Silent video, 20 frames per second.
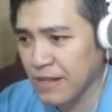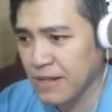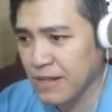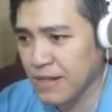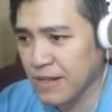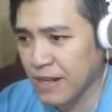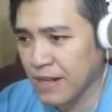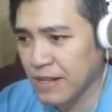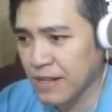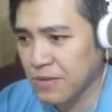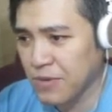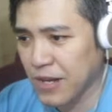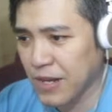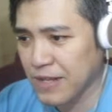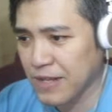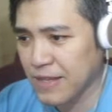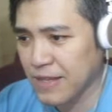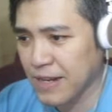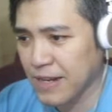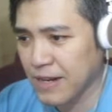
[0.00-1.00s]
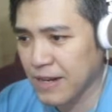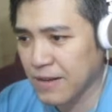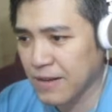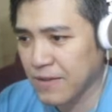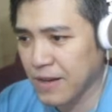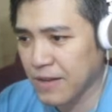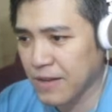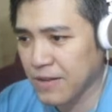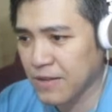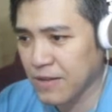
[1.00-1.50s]
The dense brine sitting in the
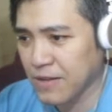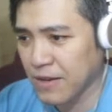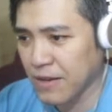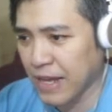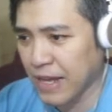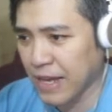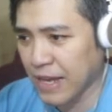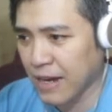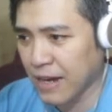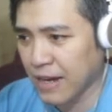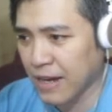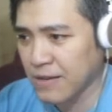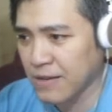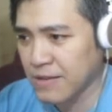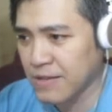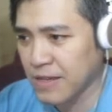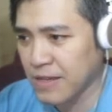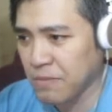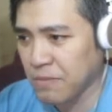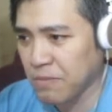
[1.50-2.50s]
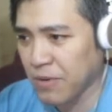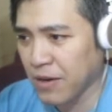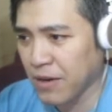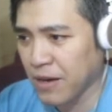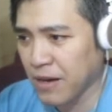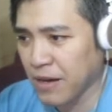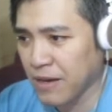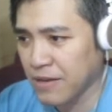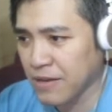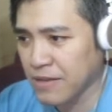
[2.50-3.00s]
craters are like undersea
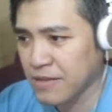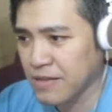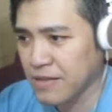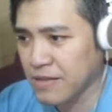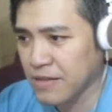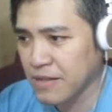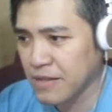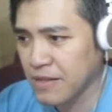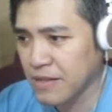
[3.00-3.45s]
ponds.